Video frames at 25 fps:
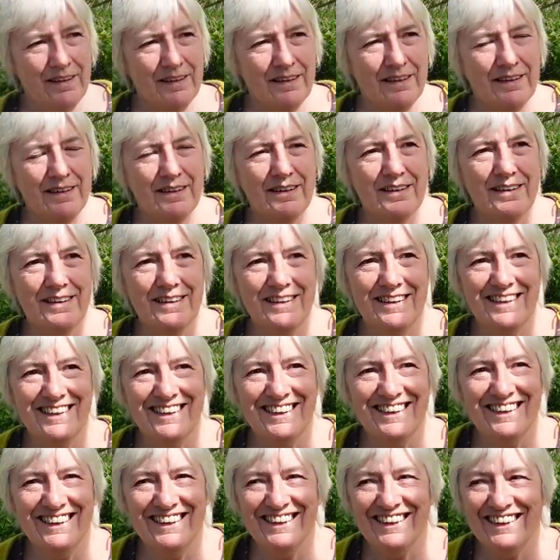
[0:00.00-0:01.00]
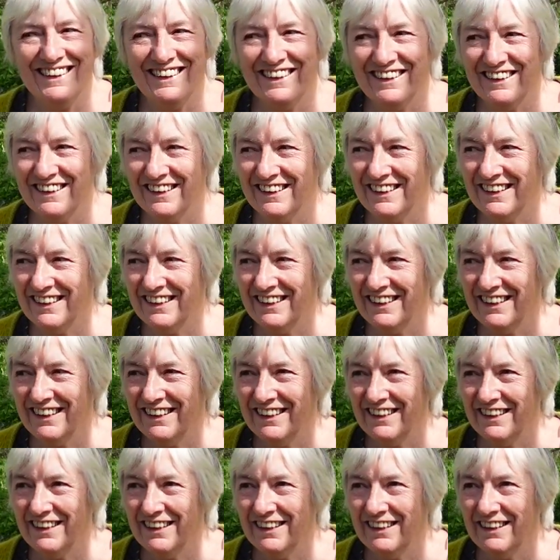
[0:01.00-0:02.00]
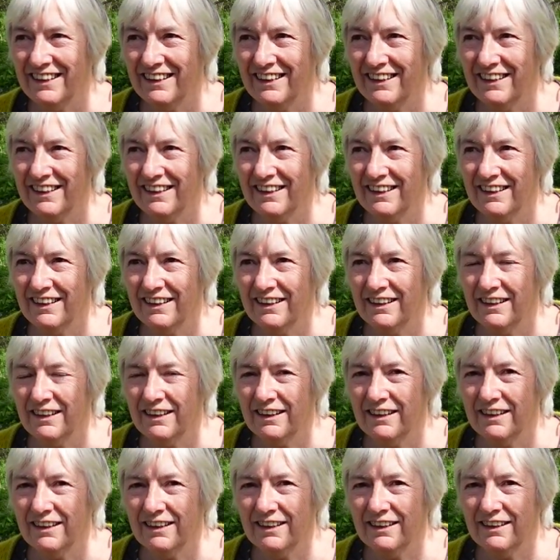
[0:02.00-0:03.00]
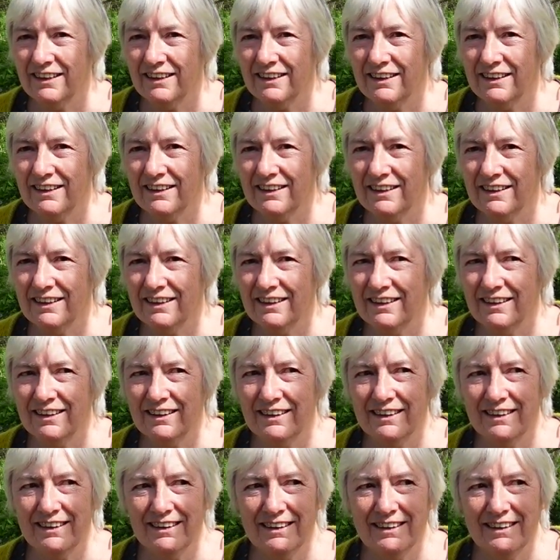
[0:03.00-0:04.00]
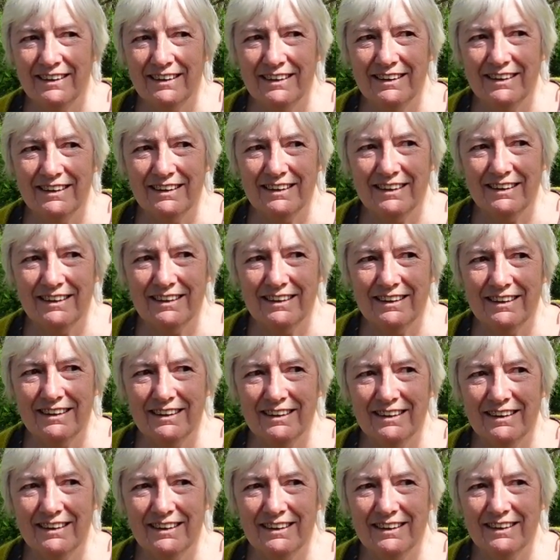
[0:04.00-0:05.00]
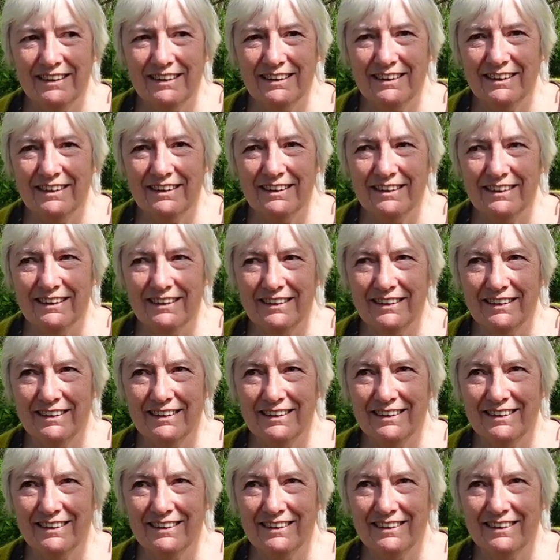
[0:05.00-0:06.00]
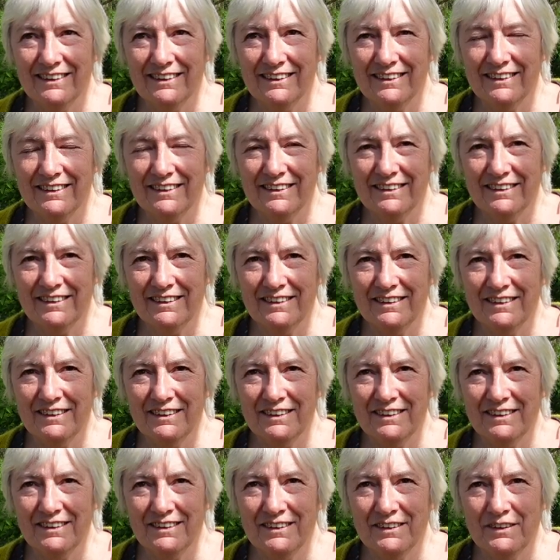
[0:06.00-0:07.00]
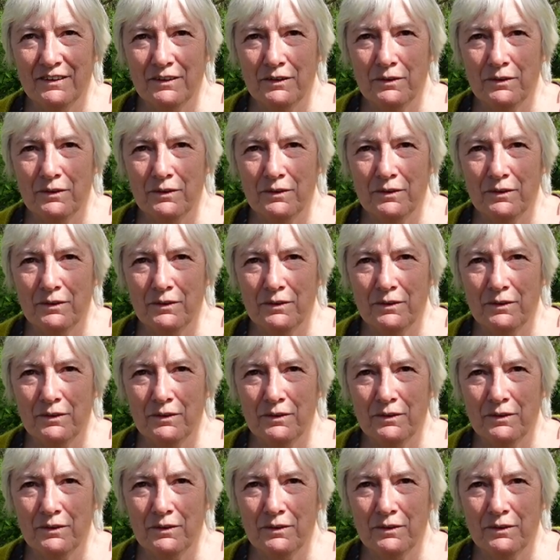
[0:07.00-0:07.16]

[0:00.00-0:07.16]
(no one is talking)